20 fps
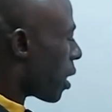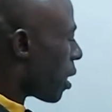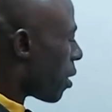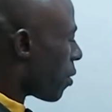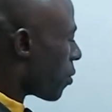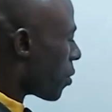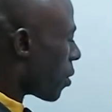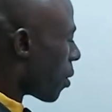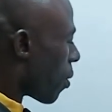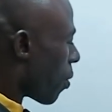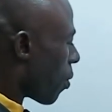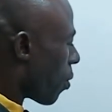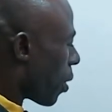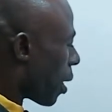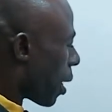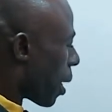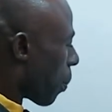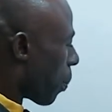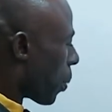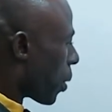gives
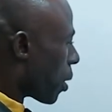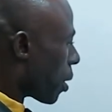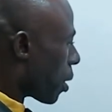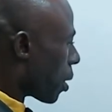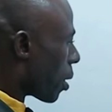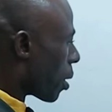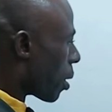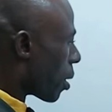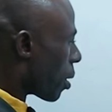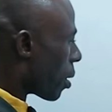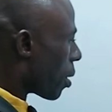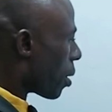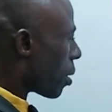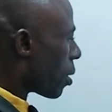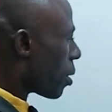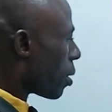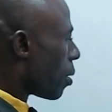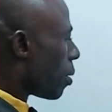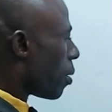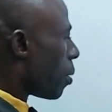3p
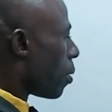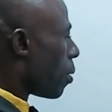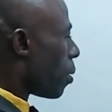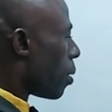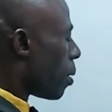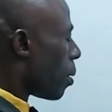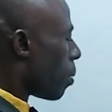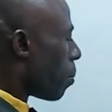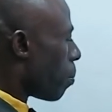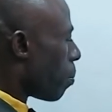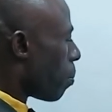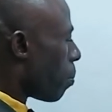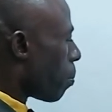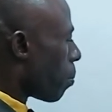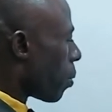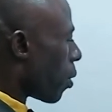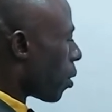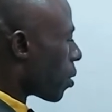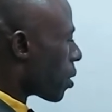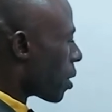
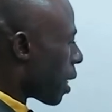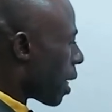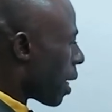plus